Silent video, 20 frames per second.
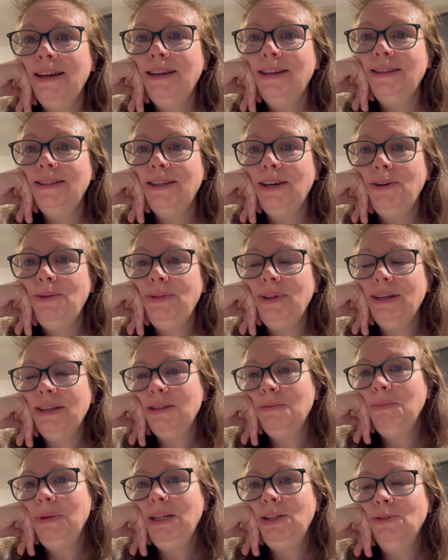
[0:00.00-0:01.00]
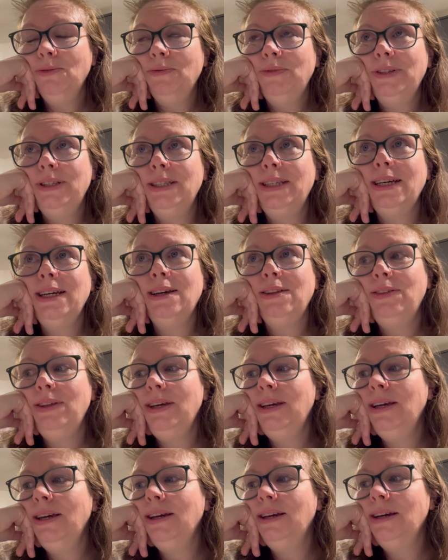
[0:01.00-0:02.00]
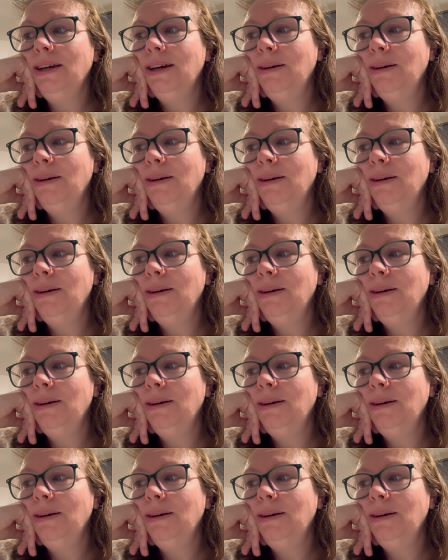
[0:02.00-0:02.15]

So that's me done for today, I think.